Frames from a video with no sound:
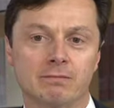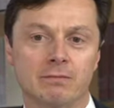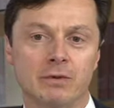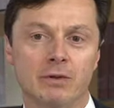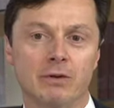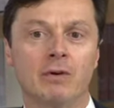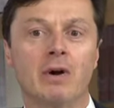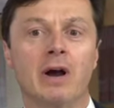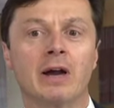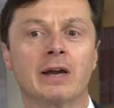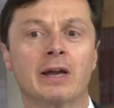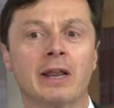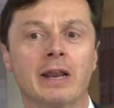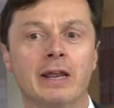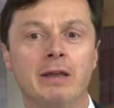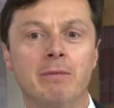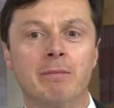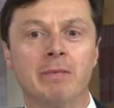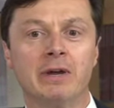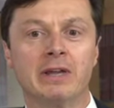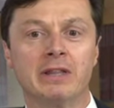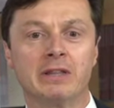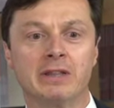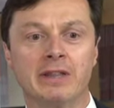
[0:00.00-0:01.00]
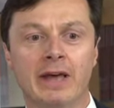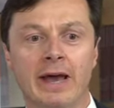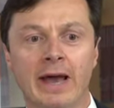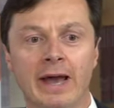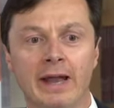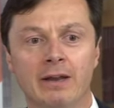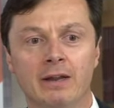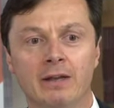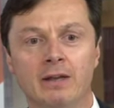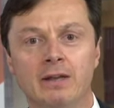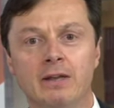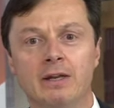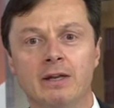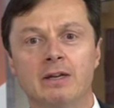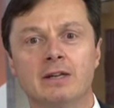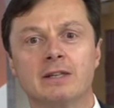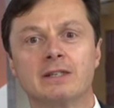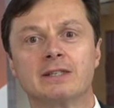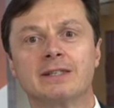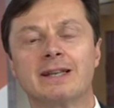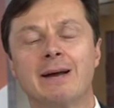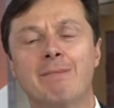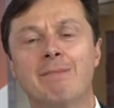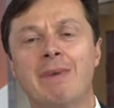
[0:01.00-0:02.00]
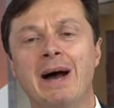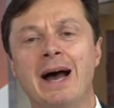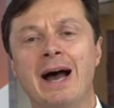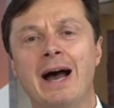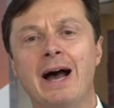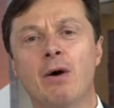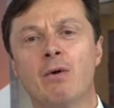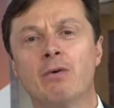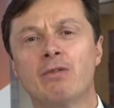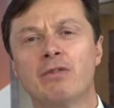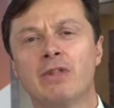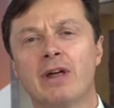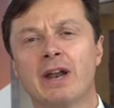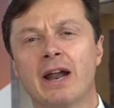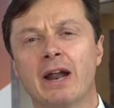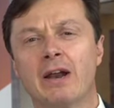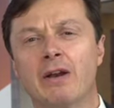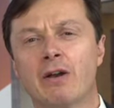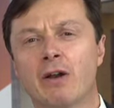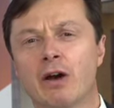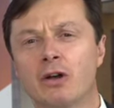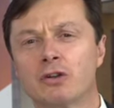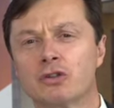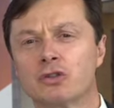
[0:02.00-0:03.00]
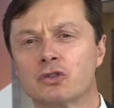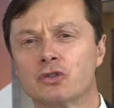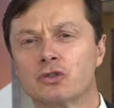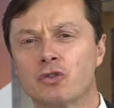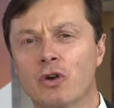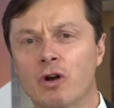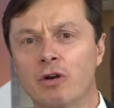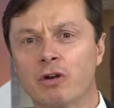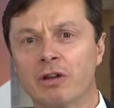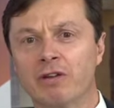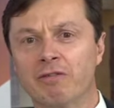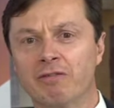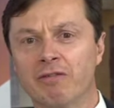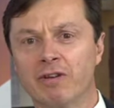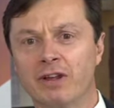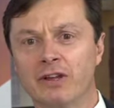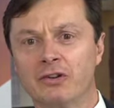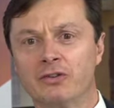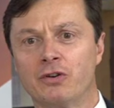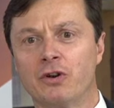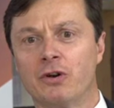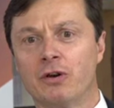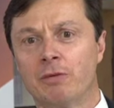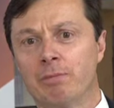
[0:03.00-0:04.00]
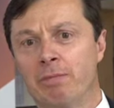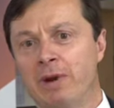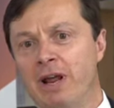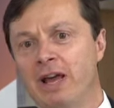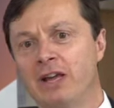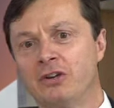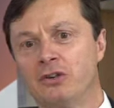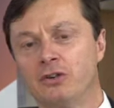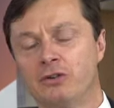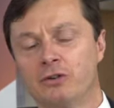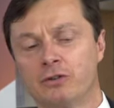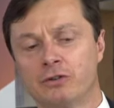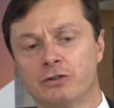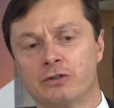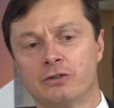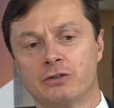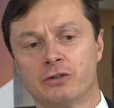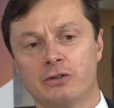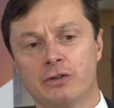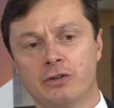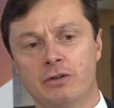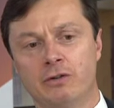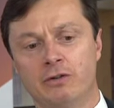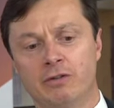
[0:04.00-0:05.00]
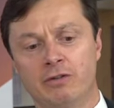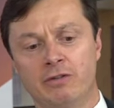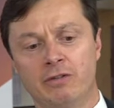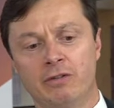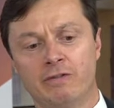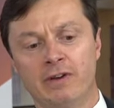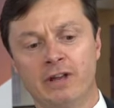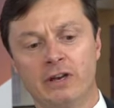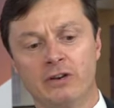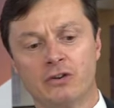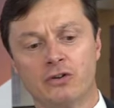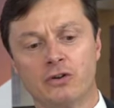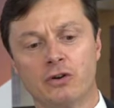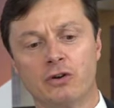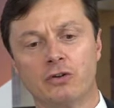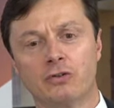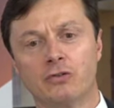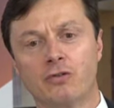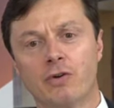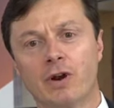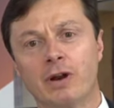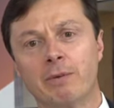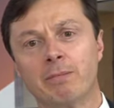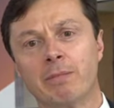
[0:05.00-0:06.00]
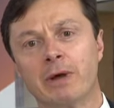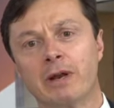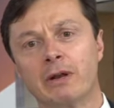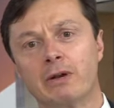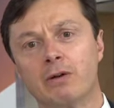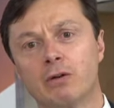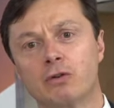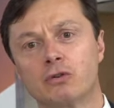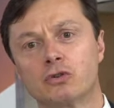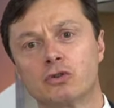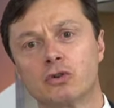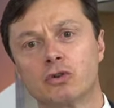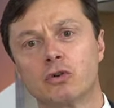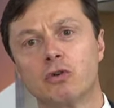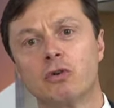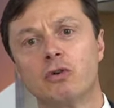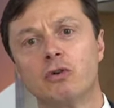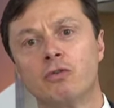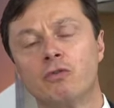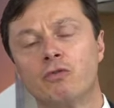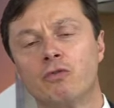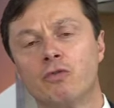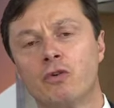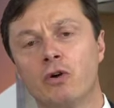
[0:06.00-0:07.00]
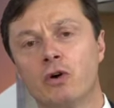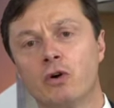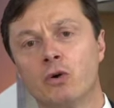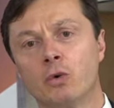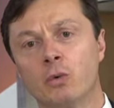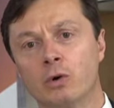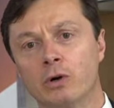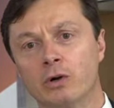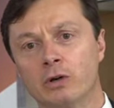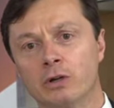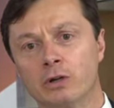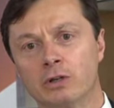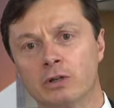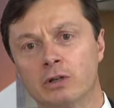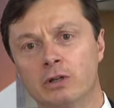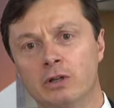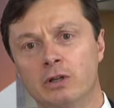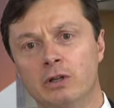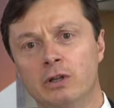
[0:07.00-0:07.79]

agreement that somehow there are not strong inflationary pressures, in the very short run, but also going forward,